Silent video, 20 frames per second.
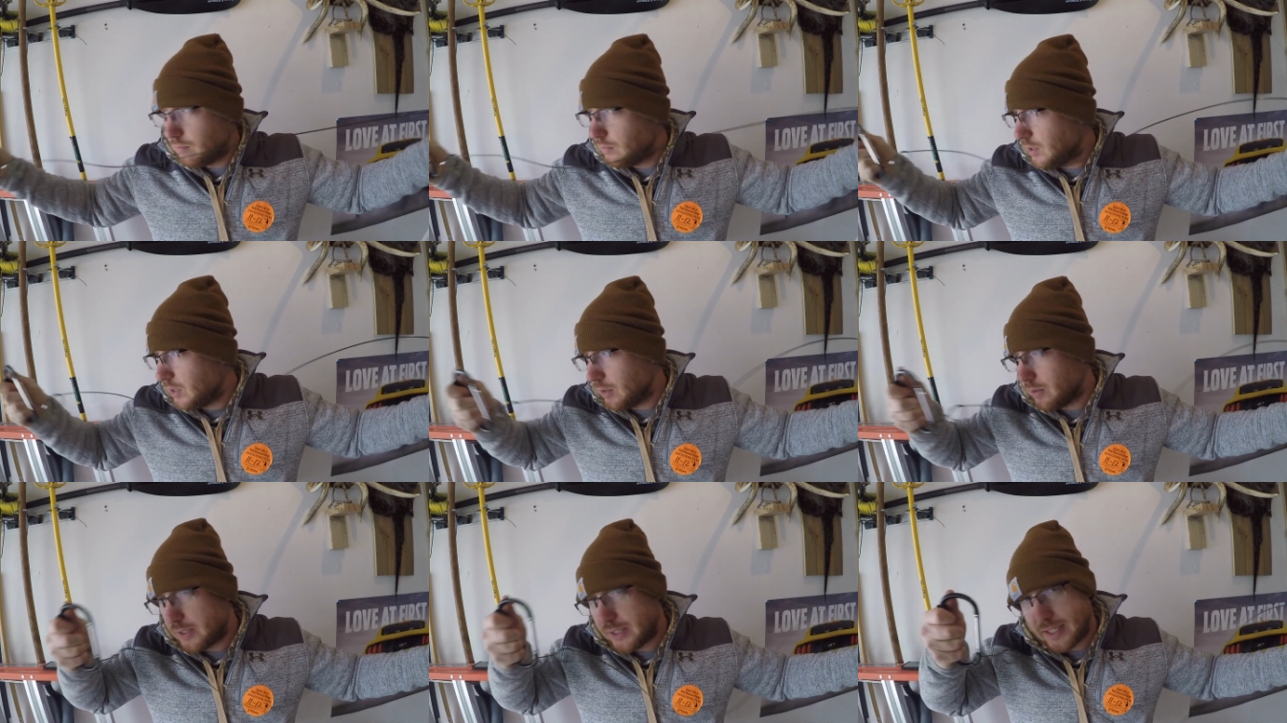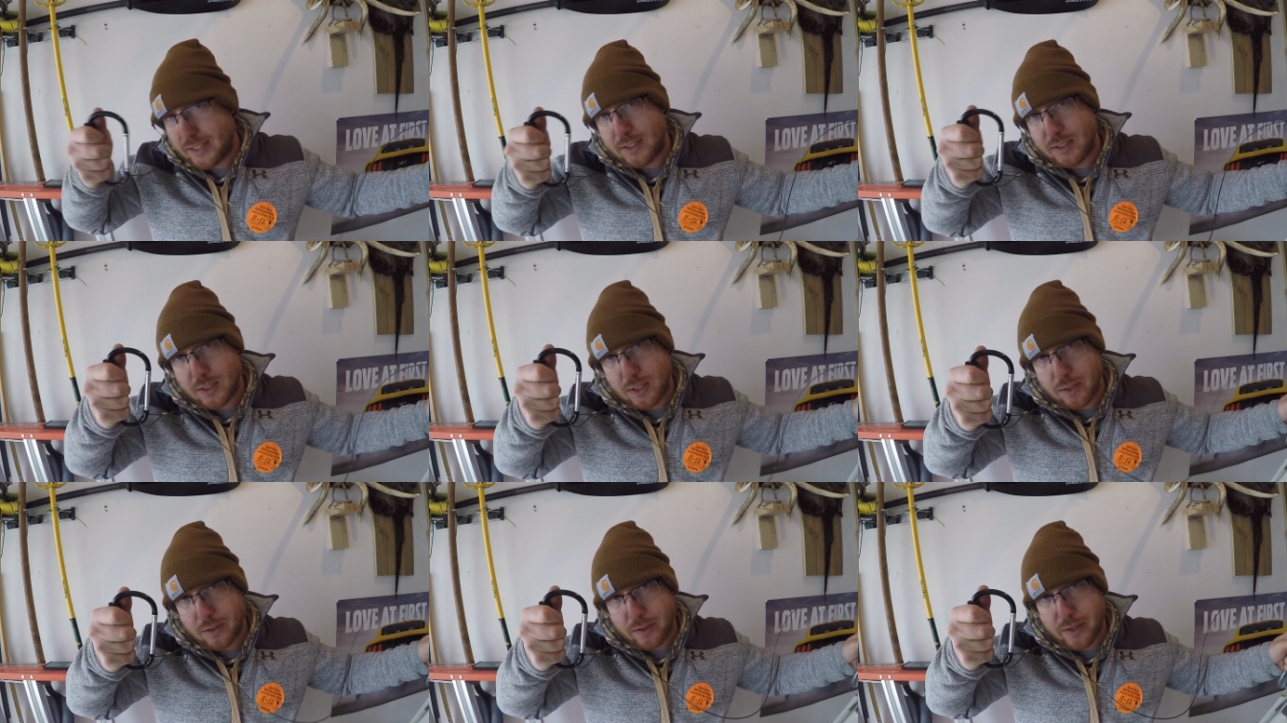You attach it
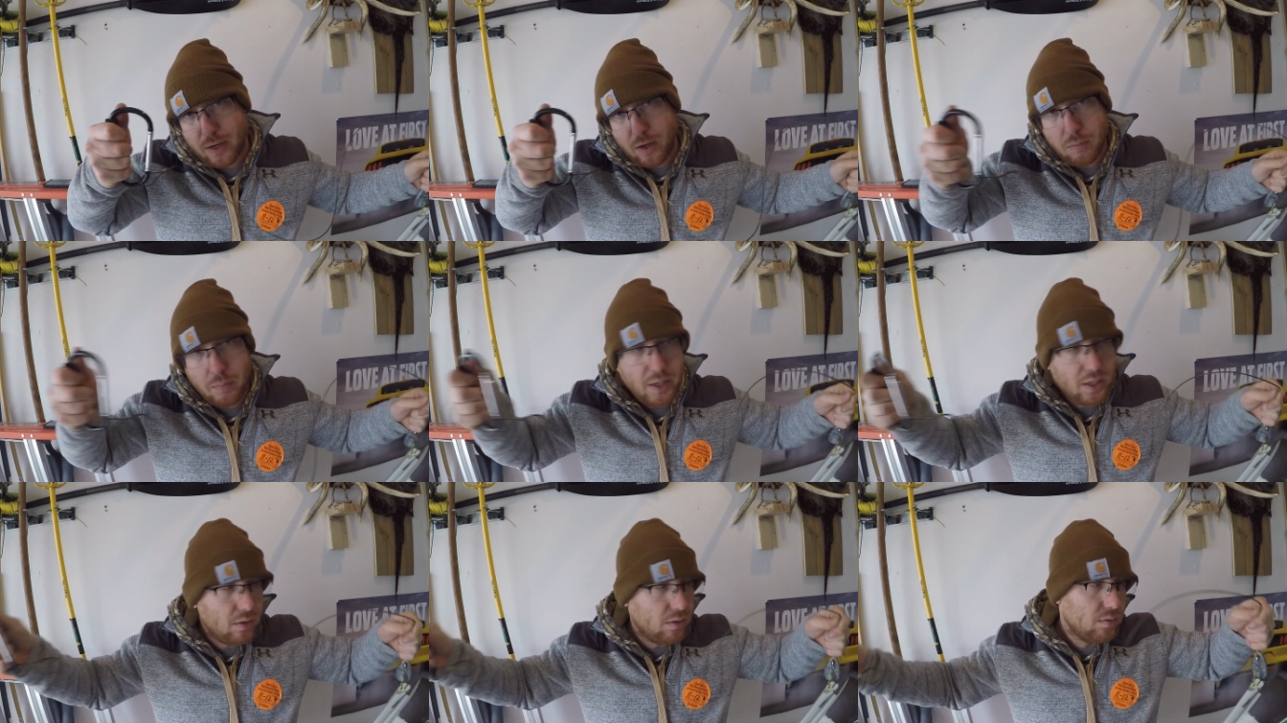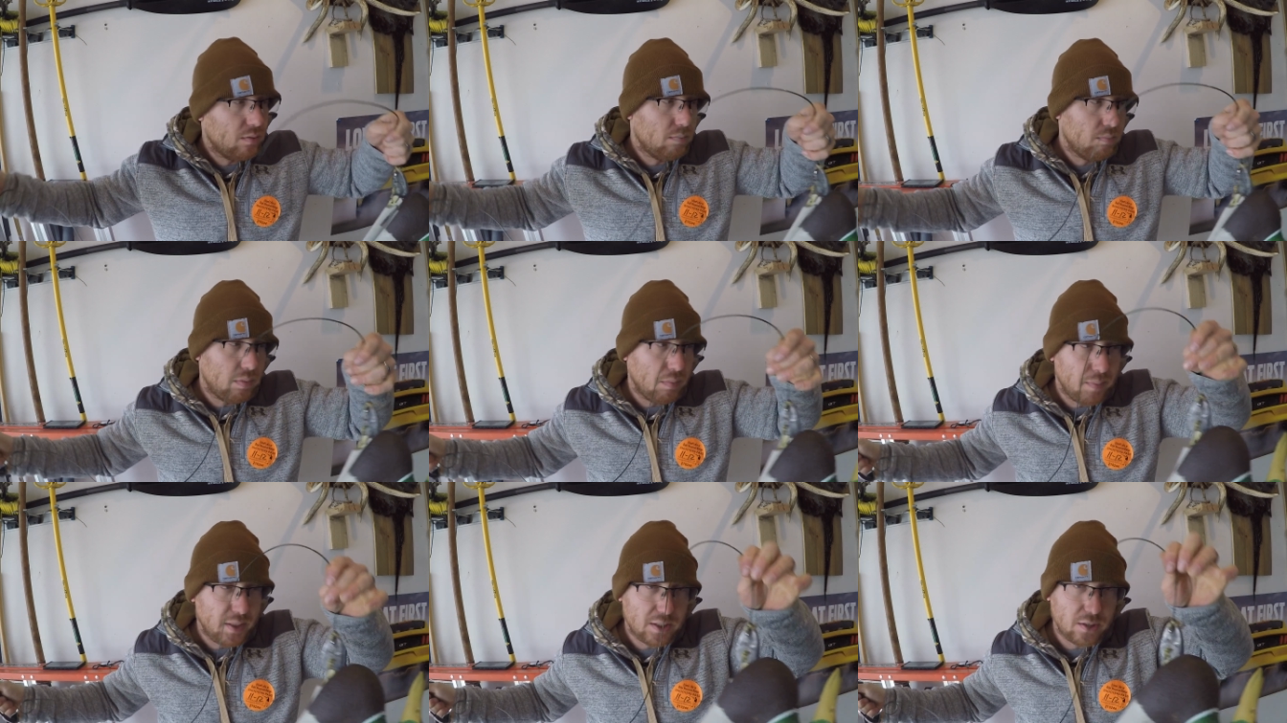to your carabiner,
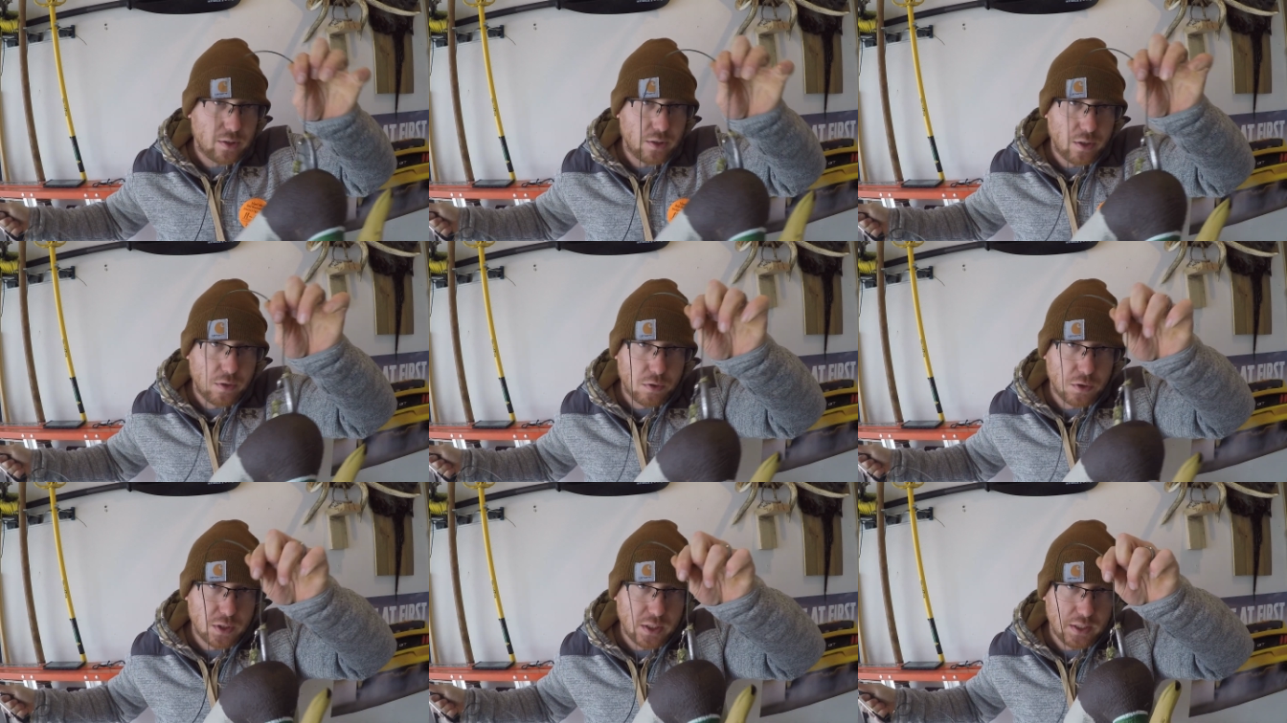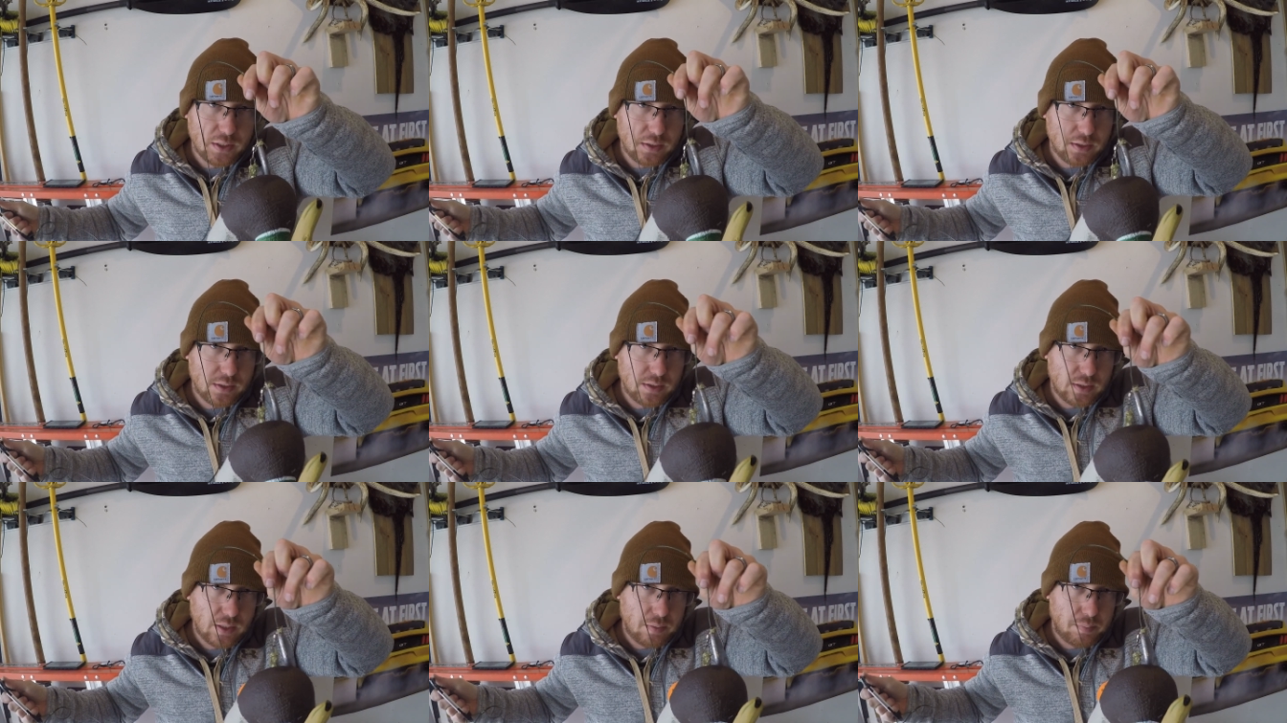make sure you hold it
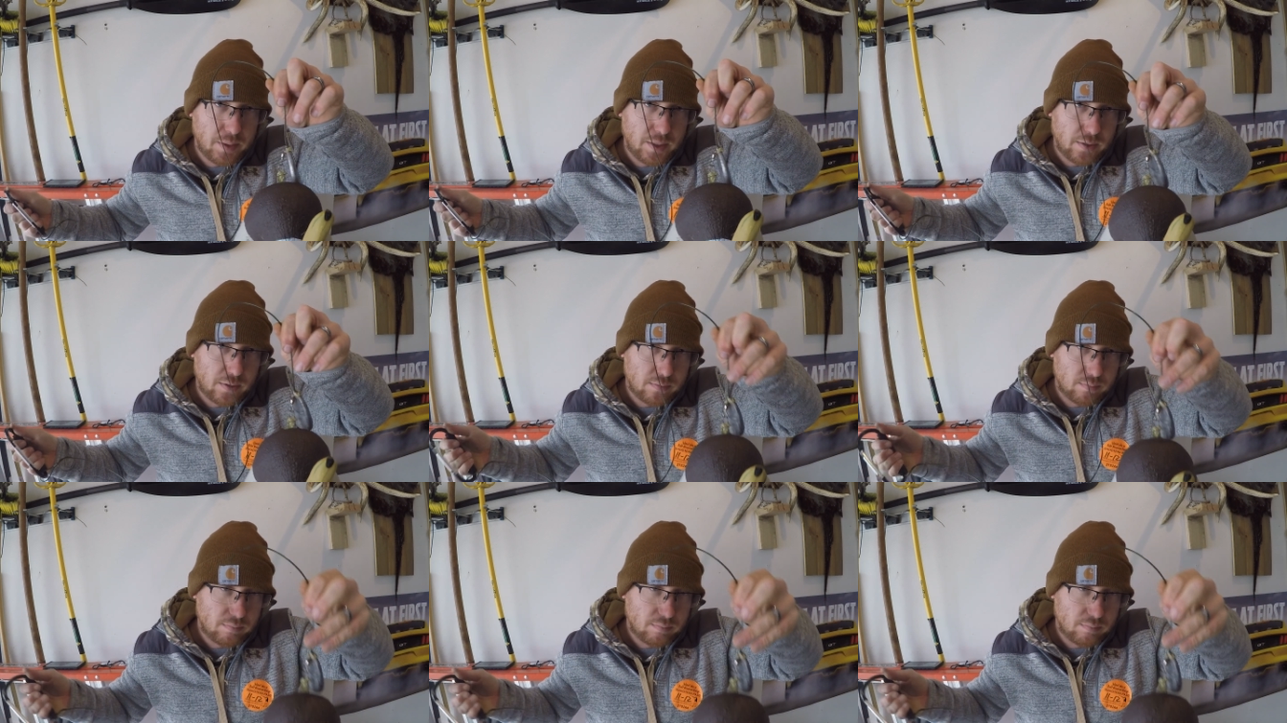up here.